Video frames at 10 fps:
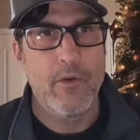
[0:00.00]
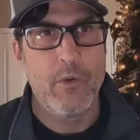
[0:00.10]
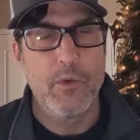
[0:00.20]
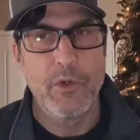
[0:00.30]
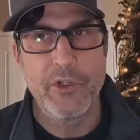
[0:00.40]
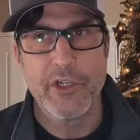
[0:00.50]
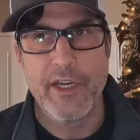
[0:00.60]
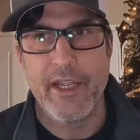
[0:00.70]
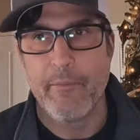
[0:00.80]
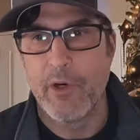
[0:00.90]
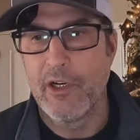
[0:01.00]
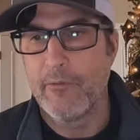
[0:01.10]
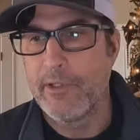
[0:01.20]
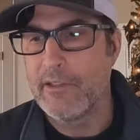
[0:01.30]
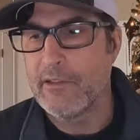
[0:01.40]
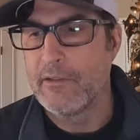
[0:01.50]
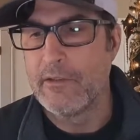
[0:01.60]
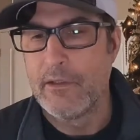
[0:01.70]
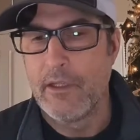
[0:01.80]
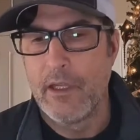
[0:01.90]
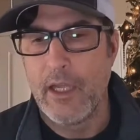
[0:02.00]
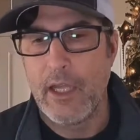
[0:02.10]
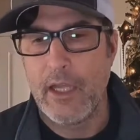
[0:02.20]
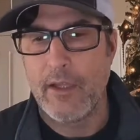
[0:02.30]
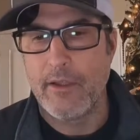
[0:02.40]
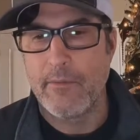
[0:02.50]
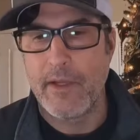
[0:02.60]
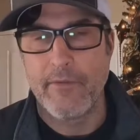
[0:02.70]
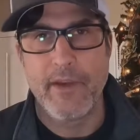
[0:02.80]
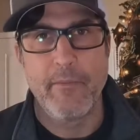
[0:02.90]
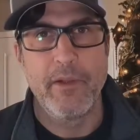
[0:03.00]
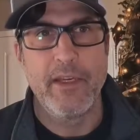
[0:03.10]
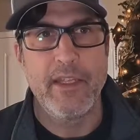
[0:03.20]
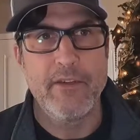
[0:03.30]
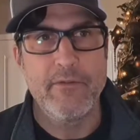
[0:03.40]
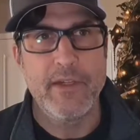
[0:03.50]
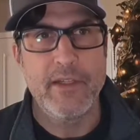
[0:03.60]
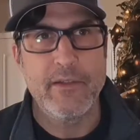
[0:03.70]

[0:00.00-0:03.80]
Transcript: or at Barnwell, I've got plenty of